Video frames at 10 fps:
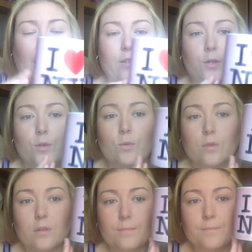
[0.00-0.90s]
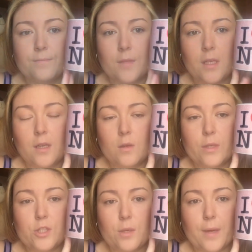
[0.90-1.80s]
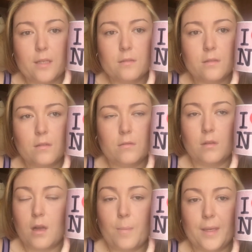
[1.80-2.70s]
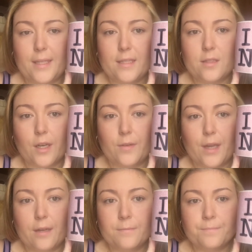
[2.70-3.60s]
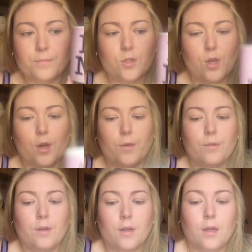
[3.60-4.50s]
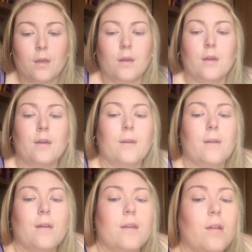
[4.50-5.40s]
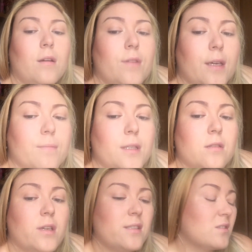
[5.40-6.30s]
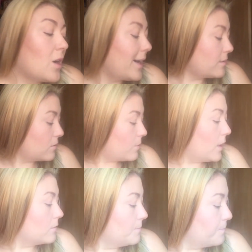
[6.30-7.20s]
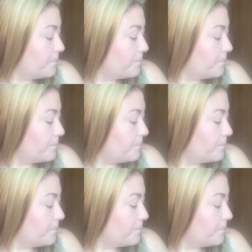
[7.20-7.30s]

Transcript: New York when she went, a couple of years ago now, so, and I love it. It's a nice size as well.